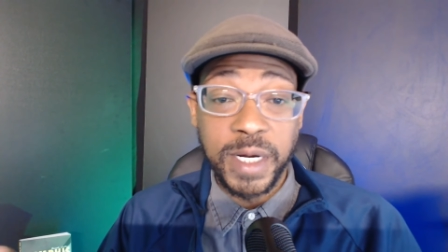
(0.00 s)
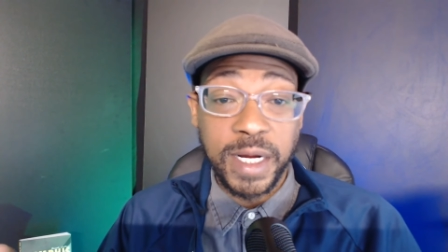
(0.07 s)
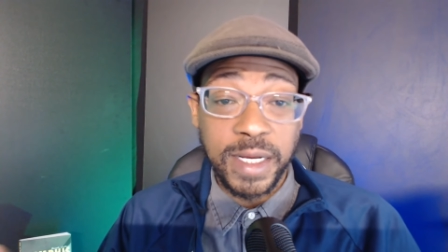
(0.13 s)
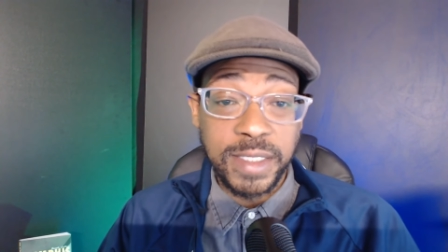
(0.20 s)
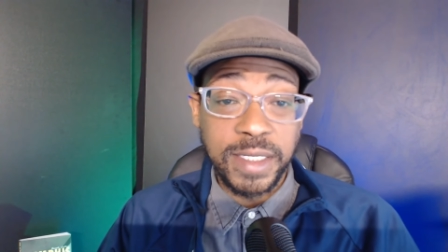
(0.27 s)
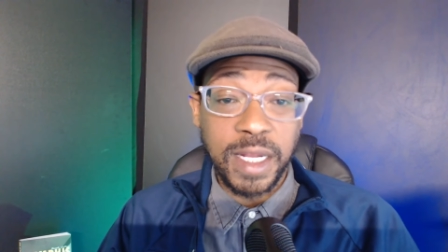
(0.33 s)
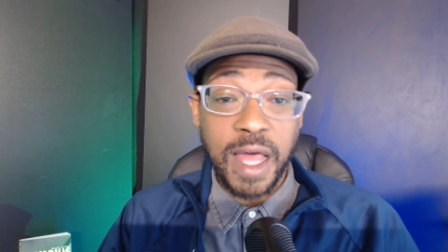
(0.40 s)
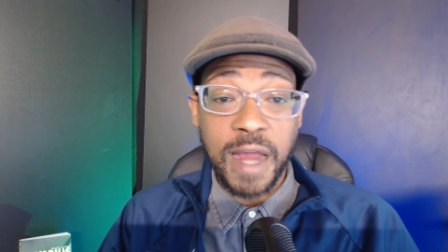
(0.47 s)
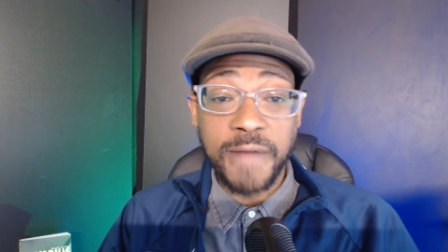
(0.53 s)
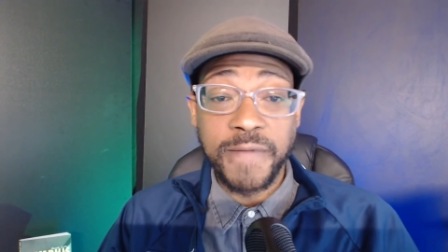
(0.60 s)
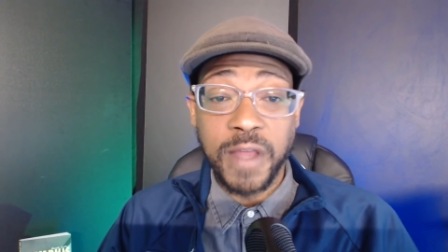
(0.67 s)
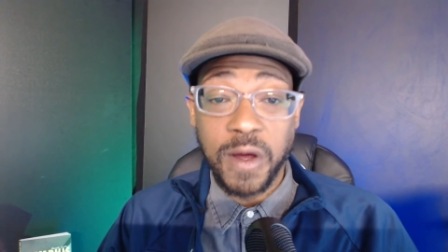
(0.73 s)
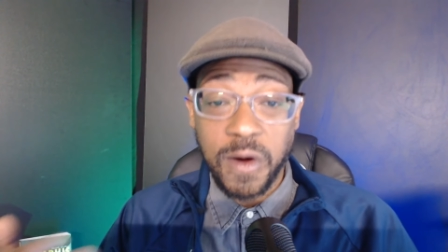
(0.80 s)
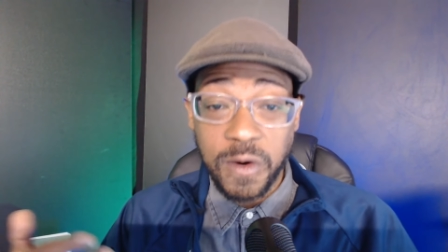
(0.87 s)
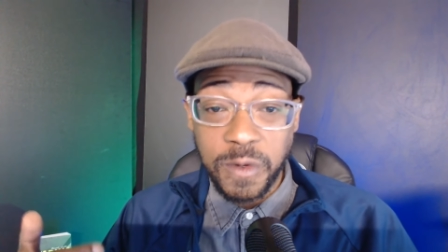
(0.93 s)
because a lot
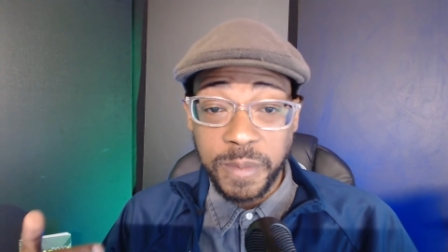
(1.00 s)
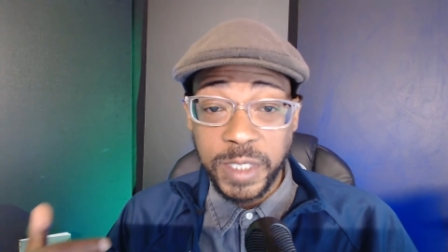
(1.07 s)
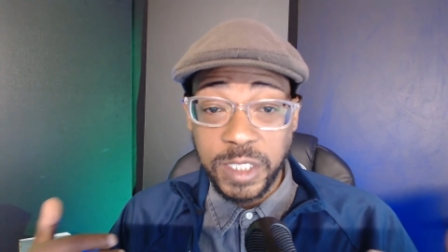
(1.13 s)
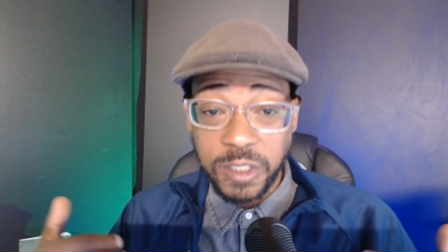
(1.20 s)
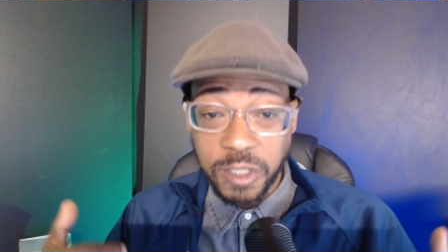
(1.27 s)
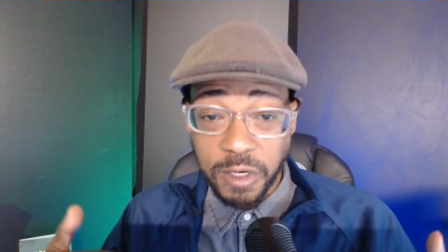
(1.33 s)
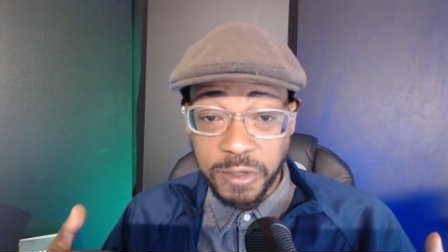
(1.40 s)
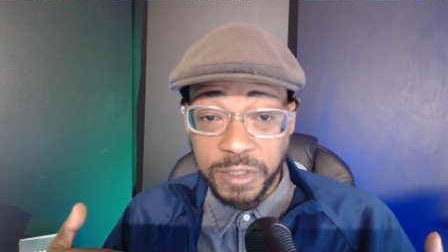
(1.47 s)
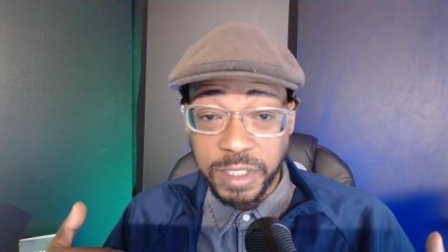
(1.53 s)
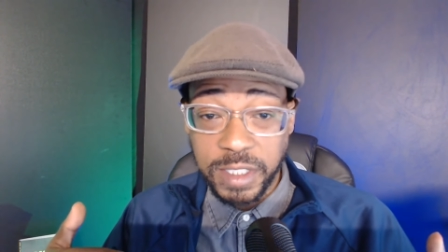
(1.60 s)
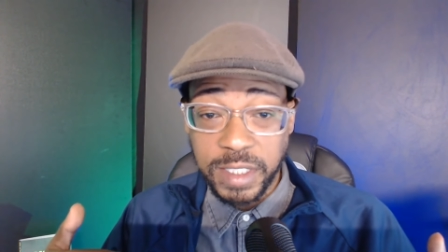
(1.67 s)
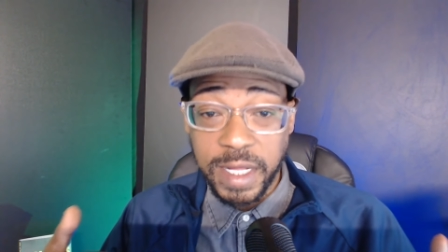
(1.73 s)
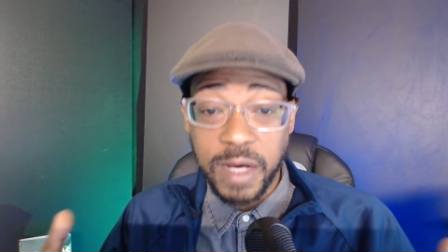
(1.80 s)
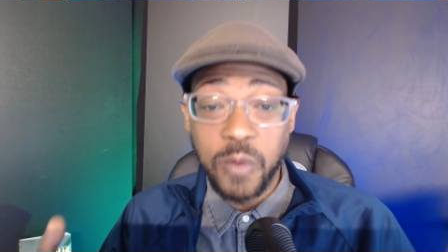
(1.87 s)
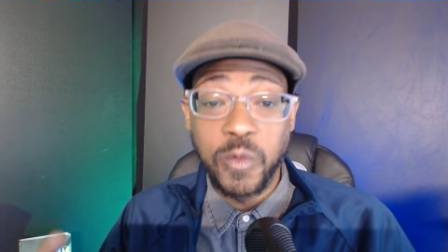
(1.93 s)
of the urban
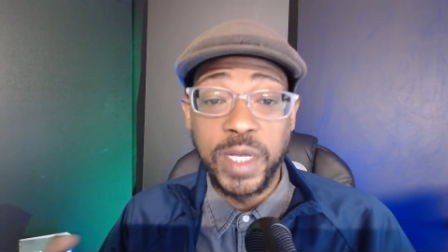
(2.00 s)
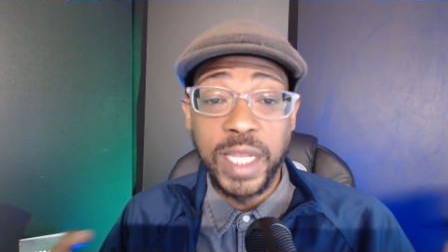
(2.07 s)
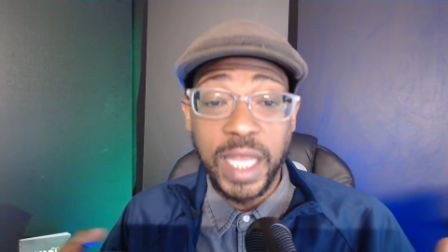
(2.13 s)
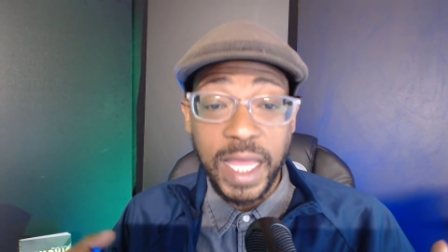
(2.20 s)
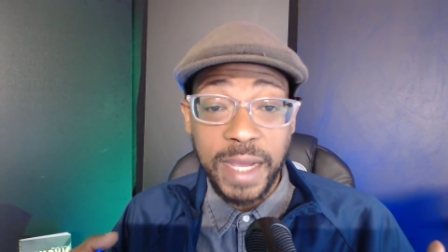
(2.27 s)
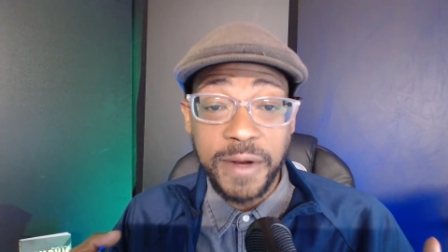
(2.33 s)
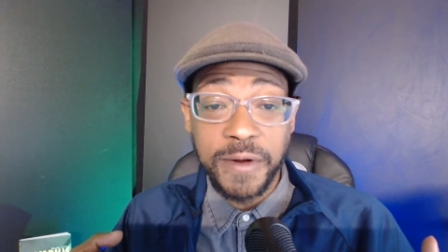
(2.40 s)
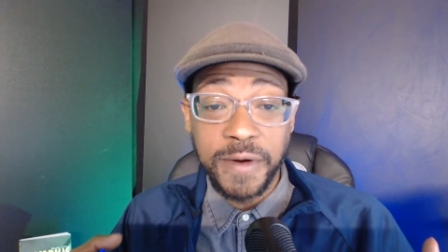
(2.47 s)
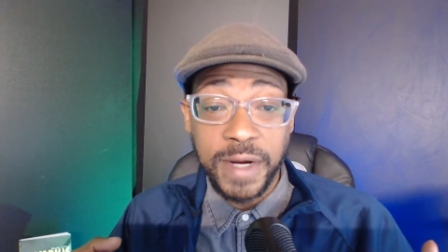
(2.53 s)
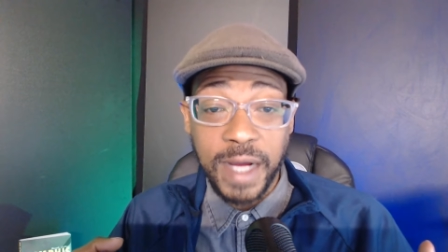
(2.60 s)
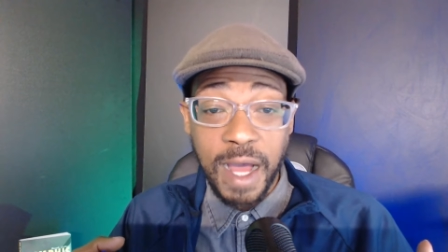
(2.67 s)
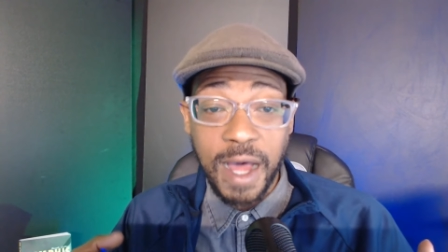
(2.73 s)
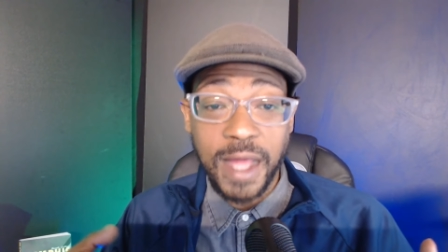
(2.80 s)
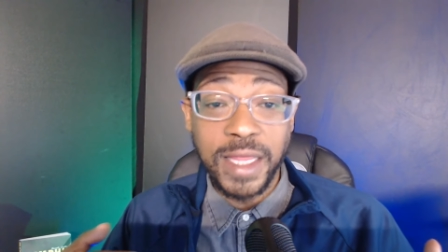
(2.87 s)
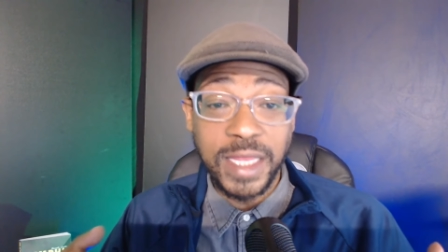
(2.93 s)
churches that we later
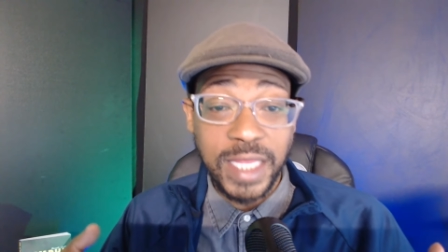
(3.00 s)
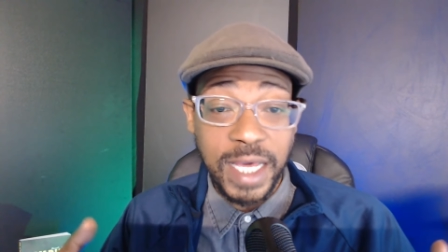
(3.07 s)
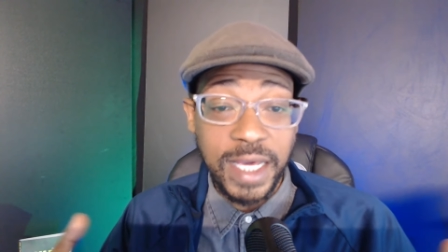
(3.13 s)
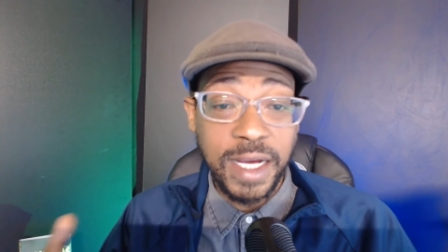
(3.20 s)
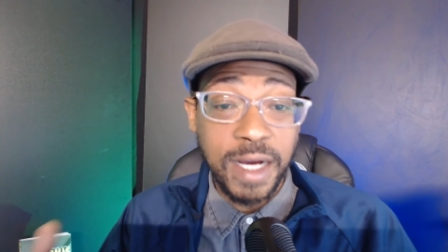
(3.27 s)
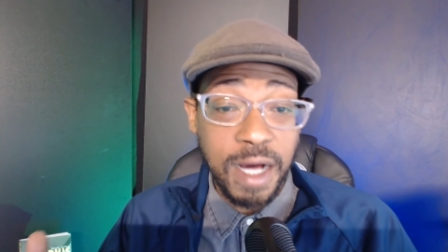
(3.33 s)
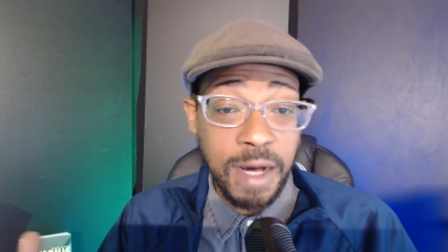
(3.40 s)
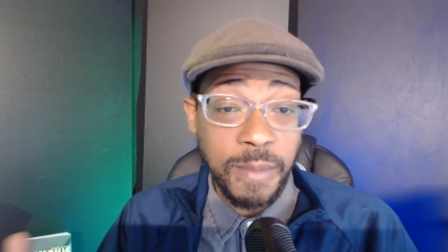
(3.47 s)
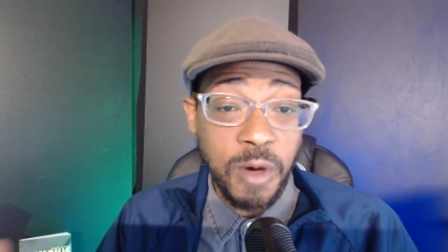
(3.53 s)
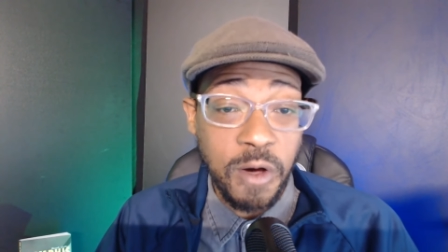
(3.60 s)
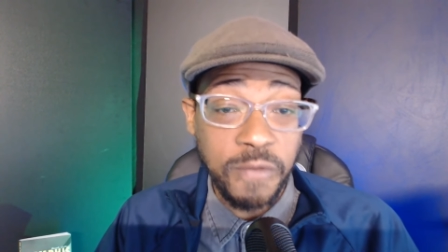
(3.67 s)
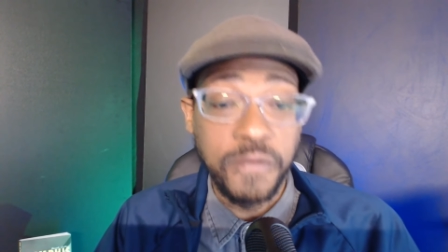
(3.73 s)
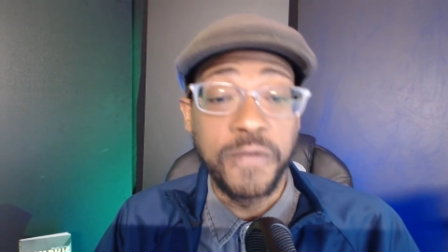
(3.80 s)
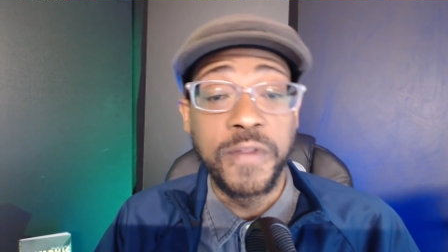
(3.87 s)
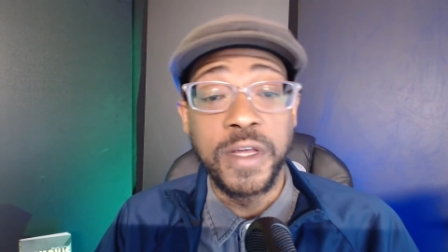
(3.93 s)
got, they come
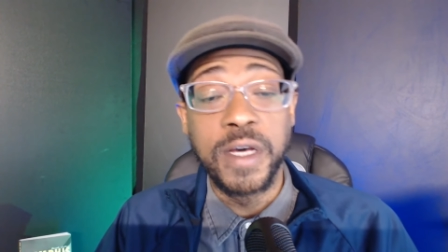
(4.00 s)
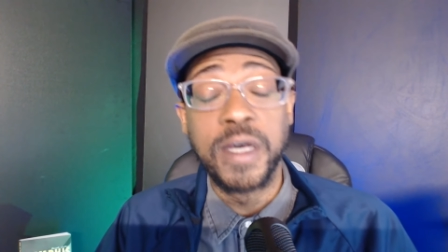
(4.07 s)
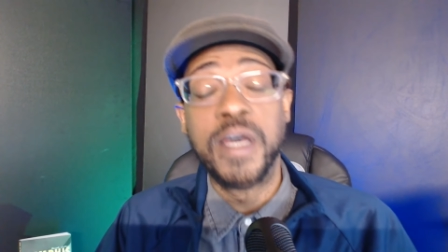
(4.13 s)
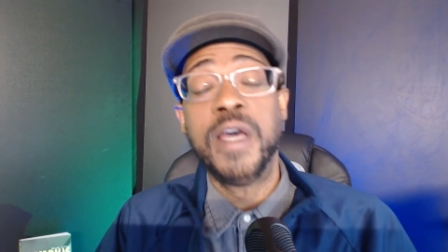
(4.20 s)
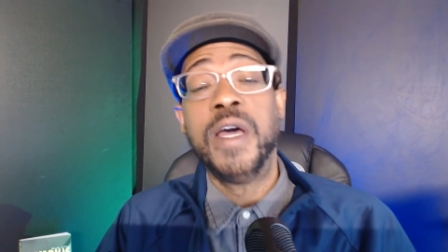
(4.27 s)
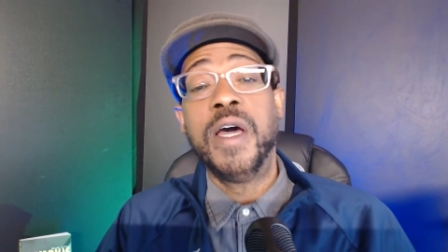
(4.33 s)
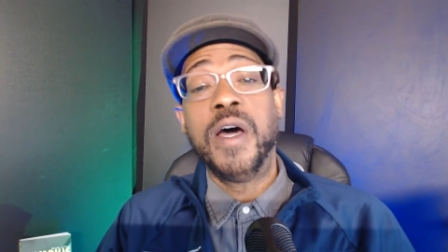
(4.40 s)
off of the